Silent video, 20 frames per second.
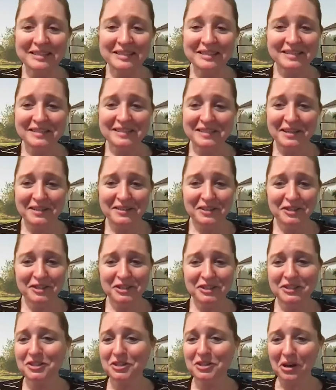please listen to us.
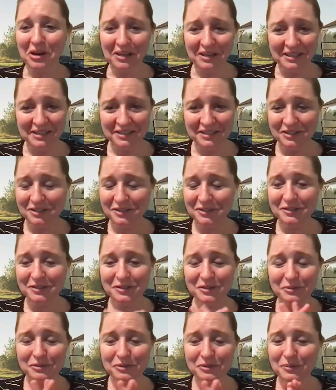She's darling. She's
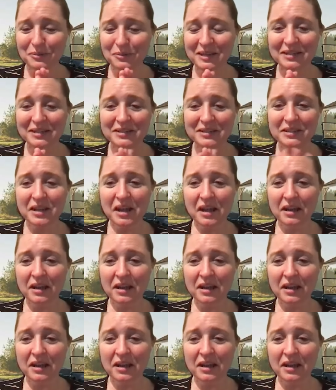so sweet.